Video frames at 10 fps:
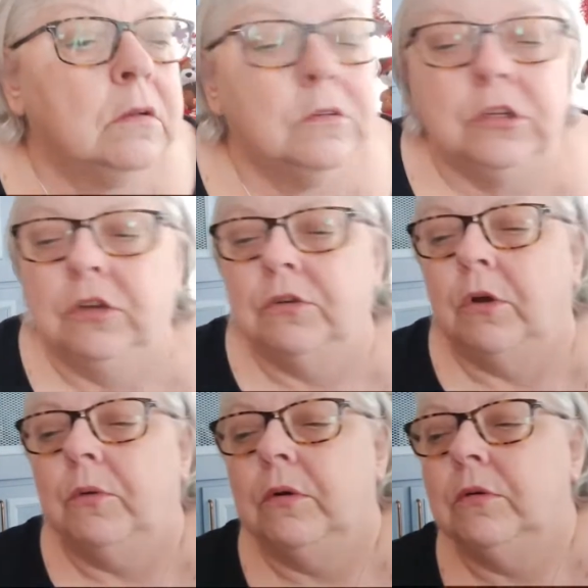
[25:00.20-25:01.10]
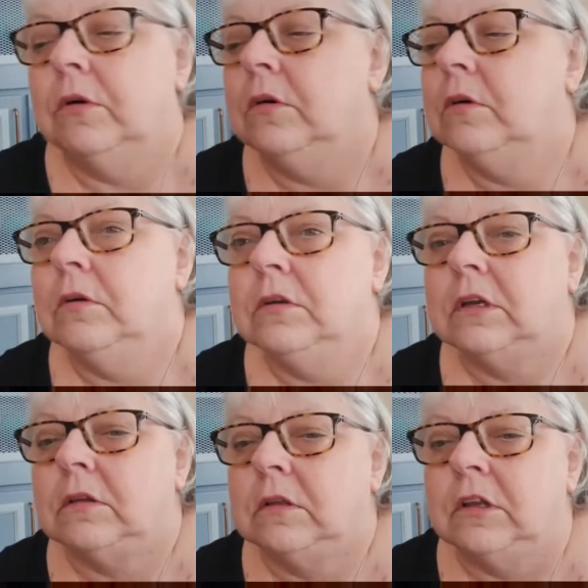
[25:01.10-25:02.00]
Do you know?
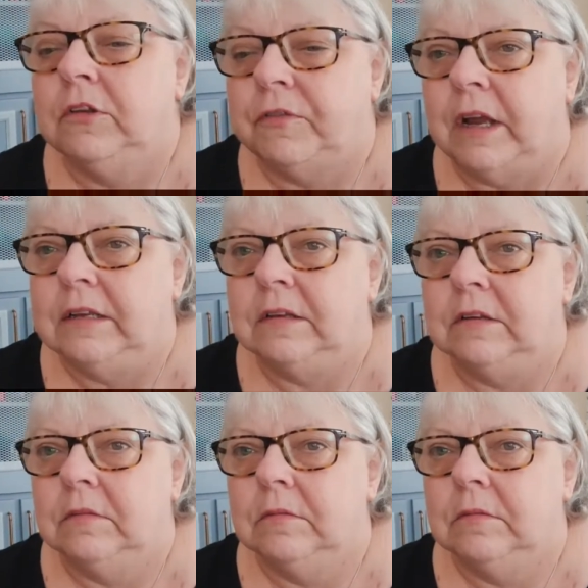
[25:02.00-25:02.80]
Can you find it?